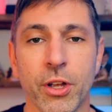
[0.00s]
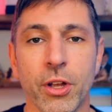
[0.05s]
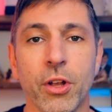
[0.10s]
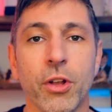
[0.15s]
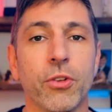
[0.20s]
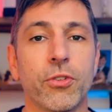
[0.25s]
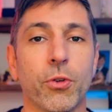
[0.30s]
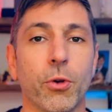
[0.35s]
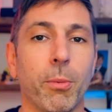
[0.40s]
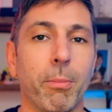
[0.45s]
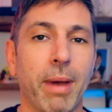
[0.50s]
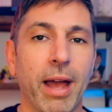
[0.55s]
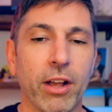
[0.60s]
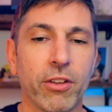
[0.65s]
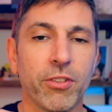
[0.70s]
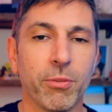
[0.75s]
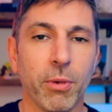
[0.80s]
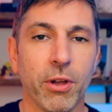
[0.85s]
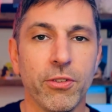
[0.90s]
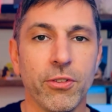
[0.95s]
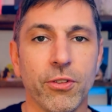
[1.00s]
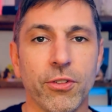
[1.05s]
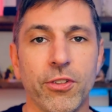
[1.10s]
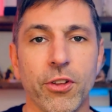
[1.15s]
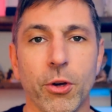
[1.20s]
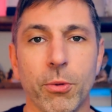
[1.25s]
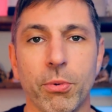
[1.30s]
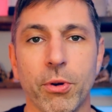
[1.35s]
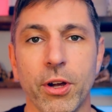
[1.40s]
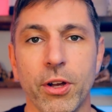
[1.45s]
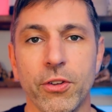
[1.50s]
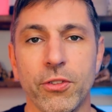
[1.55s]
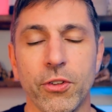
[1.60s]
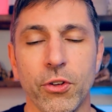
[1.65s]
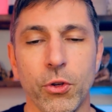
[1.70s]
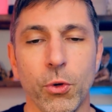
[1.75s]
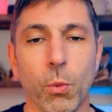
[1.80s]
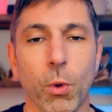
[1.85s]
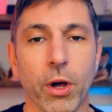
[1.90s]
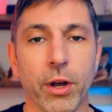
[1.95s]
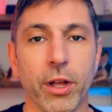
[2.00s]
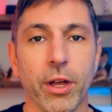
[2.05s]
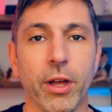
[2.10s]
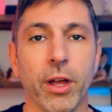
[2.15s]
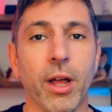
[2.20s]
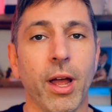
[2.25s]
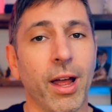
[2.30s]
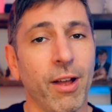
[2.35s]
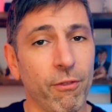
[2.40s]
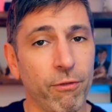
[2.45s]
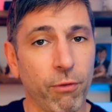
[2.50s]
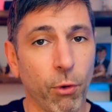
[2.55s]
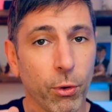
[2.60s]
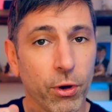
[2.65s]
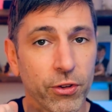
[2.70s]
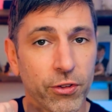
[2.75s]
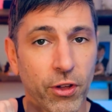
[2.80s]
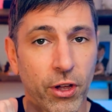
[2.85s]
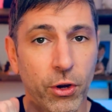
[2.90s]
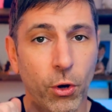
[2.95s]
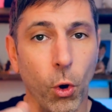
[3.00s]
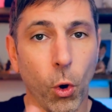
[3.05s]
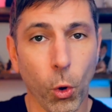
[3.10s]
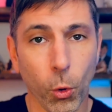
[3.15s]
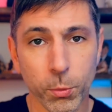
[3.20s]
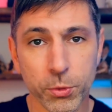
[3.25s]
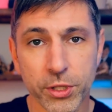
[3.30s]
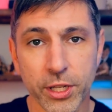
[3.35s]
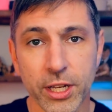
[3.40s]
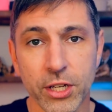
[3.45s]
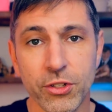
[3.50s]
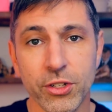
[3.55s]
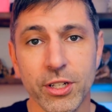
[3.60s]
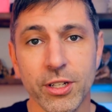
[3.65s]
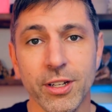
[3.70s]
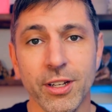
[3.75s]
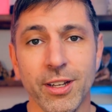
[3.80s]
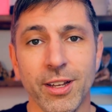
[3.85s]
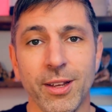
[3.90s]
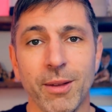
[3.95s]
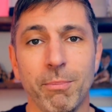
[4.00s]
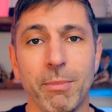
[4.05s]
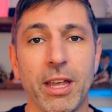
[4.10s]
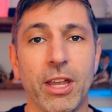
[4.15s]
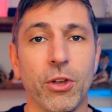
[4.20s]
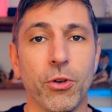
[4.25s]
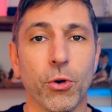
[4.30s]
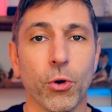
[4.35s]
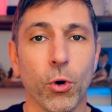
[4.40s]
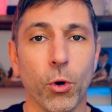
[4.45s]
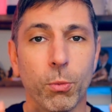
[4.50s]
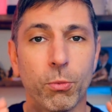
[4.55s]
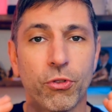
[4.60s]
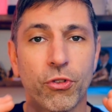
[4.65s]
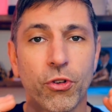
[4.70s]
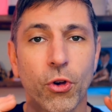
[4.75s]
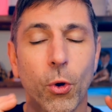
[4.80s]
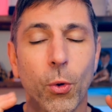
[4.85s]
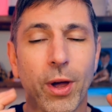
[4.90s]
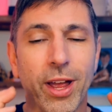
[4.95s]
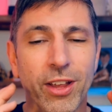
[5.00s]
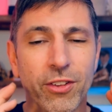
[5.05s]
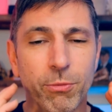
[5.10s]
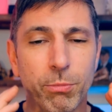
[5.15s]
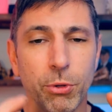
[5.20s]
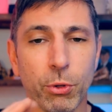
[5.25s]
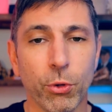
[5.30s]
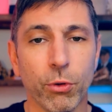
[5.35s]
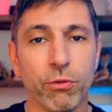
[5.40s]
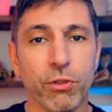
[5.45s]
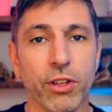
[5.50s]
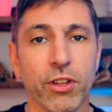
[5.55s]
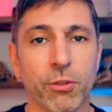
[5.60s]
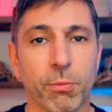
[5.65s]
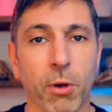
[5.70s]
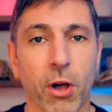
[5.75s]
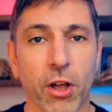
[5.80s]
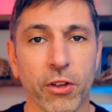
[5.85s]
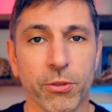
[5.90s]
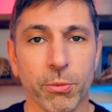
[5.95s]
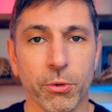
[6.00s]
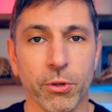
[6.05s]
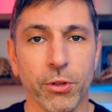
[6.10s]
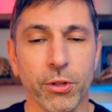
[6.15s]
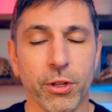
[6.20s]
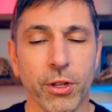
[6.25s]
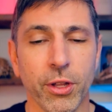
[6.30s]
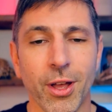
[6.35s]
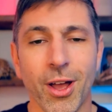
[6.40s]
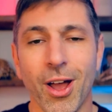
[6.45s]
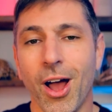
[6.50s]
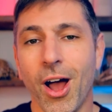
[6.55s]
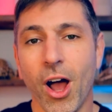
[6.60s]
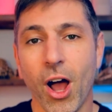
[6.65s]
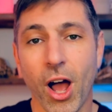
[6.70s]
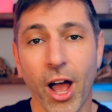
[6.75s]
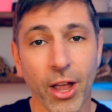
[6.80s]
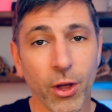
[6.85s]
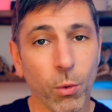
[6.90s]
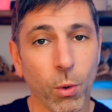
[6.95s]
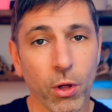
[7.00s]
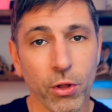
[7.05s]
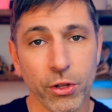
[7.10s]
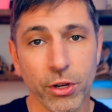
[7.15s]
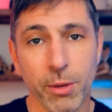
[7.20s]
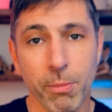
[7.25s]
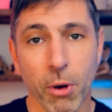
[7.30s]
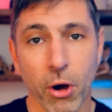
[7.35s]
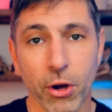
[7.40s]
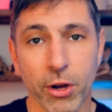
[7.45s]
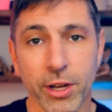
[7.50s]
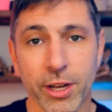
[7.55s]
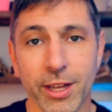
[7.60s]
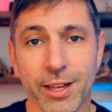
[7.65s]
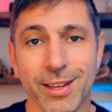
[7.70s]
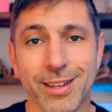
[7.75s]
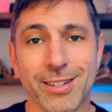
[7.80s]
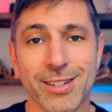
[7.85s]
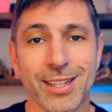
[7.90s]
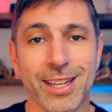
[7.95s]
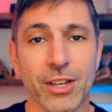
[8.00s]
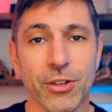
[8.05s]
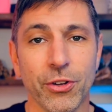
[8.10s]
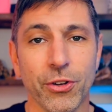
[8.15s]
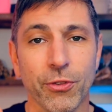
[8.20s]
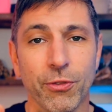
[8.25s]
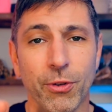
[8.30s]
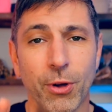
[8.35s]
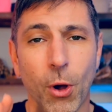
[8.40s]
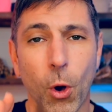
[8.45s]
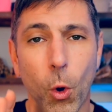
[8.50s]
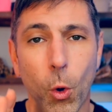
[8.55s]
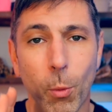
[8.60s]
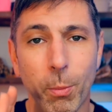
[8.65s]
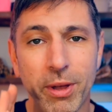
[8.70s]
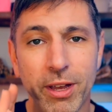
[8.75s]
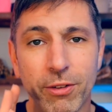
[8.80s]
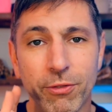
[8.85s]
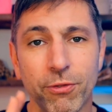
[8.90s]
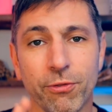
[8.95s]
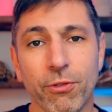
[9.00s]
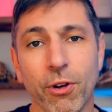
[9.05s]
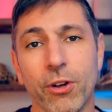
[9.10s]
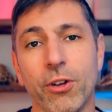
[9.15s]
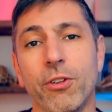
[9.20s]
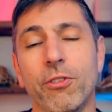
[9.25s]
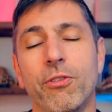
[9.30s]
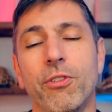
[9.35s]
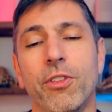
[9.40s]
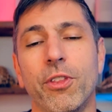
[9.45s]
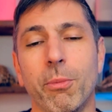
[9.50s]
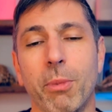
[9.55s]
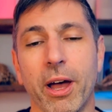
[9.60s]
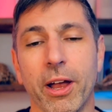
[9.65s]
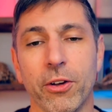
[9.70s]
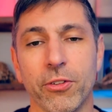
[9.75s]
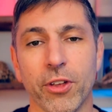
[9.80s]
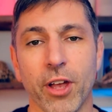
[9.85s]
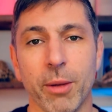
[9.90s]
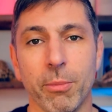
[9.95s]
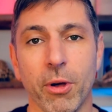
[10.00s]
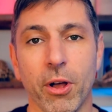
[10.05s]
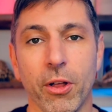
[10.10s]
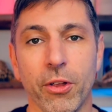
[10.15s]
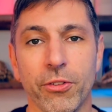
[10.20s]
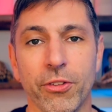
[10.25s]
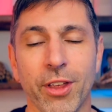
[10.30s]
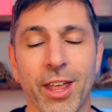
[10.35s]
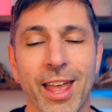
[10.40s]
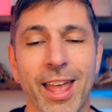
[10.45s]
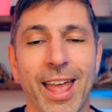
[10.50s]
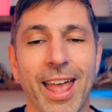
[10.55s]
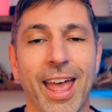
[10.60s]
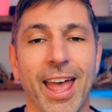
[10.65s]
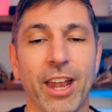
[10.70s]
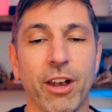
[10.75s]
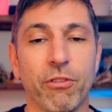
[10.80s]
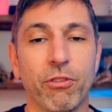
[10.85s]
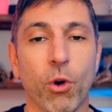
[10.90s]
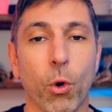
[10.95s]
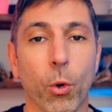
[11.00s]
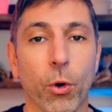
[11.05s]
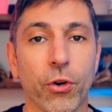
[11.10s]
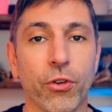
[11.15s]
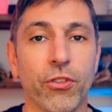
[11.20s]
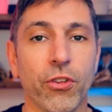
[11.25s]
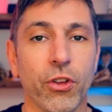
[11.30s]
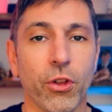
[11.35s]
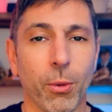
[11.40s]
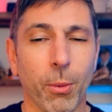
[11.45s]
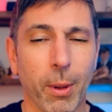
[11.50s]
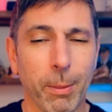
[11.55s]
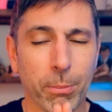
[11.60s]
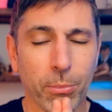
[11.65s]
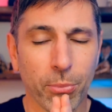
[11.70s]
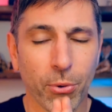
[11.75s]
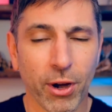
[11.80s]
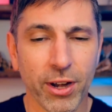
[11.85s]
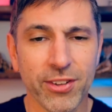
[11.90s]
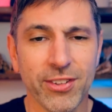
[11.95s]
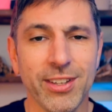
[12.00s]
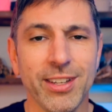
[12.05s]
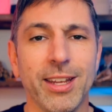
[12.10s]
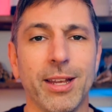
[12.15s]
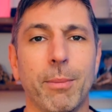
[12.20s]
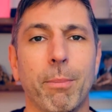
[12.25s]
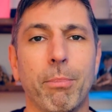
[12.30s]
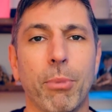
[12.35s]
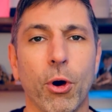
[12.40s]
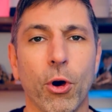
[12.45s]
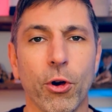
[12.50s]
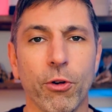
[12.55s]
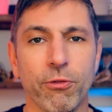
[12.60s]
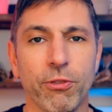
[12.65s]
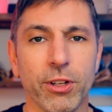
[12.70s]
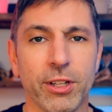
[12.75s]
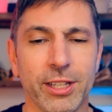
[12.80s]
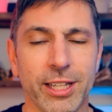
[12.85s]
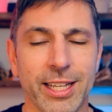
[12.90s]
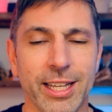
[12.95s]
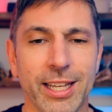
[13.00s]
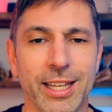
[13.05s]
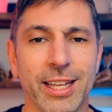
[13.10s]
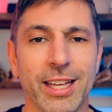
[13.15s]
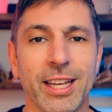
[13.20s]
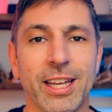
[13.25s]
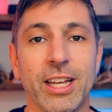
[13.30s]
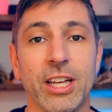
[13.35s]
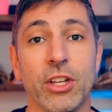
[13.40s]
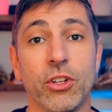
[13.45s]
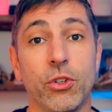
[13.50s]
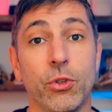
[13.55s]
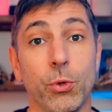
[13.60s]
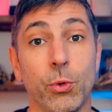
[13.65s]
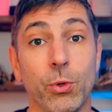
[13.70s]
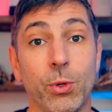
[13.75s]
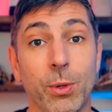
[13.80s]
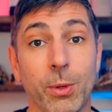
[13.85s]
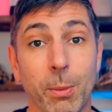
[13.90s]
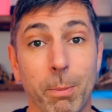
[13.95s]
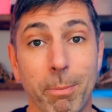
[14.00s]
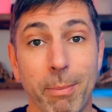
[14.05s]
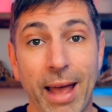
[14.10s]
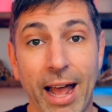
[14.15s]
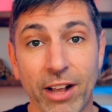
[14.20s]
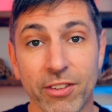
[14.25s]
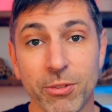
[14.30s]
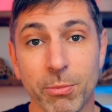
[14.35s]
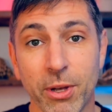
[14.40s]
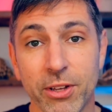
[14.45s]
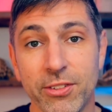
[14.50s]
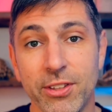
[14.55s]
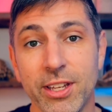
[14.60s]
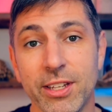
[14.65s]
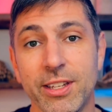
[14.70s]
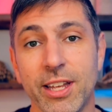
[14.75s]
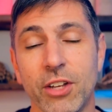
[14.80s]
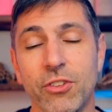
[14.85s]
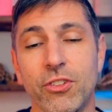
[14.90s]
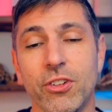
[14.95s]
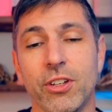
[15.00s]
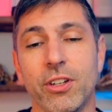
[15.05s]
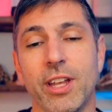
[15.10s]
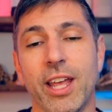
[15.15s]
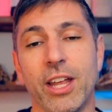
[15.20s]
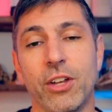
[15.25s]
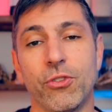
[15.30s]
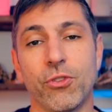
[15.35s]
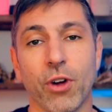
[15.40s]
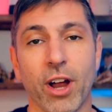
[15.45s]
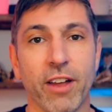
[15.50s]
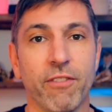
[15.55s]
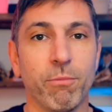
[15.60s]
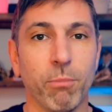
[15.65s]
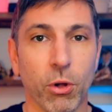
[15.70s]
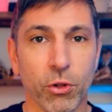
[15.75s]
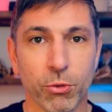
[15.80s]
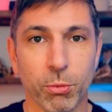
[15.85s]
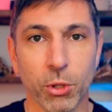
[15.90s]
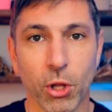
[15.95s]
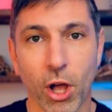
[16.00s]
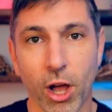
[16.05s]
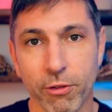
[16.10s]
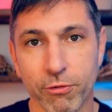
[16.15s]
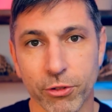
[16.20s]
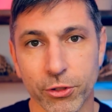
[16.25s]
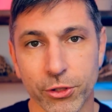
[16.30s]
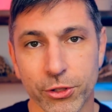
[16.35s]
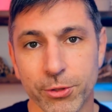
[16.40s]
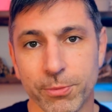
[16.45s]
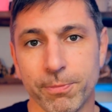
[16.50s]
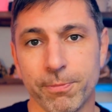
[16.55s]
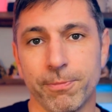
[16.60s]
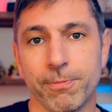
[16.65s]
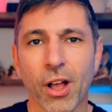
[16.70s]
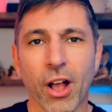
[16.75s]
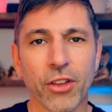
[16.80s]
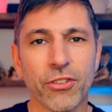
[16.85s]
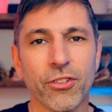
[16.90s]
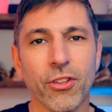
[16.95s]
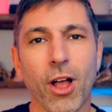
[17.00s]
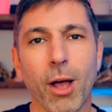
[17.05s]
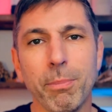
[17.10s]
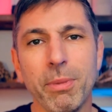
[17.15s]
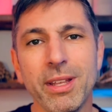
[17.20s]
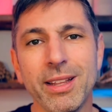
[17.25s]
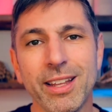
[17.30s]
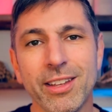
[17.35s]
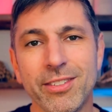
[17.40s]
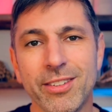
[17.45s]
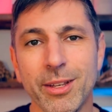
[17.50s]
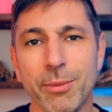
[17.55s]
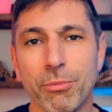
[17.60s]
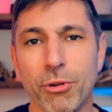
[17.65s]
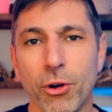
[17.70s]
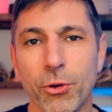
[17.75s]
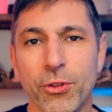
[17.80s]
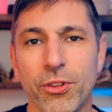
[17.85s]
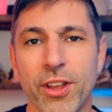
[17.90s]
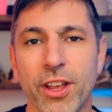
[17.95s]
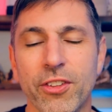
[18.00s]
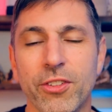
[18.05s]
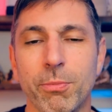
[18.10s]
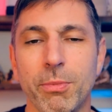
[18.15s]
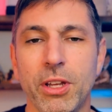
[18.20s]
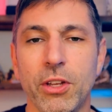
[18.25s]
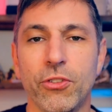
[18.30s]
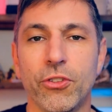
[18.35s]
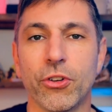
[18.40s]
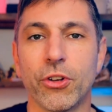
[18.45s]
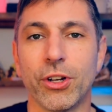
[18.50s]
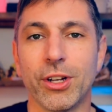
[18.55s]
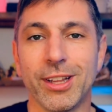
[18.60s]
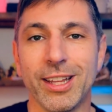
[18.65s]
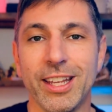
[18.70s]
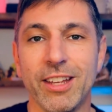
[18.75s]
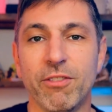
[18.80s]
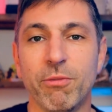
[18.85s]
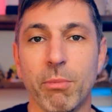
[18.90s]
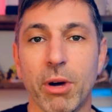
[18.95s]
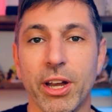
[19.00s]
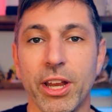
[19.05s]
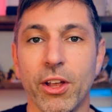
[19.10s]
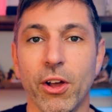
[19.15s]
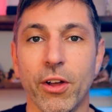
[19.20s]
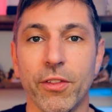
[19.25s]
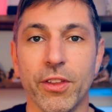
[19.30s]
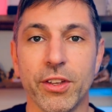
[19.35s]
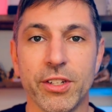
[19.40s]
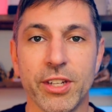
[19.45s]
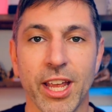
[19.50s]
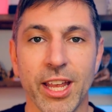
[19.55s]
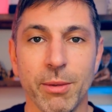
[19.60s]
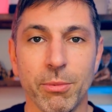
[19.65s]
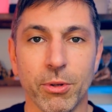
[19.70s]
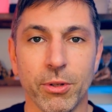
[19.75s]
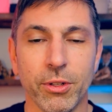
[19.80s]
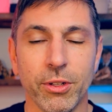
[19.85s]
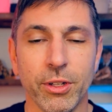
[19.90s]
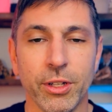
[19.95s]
So to maximize your sale price, you want to focus on home staging, making your home show as beautifully as possible, high quality marketing to get your home in front of the buyer's eyeballs, and of course, pricing it perfectly to maximize the attention and drive multiple offers. A sloppy listing process means you're going to leave money on the table.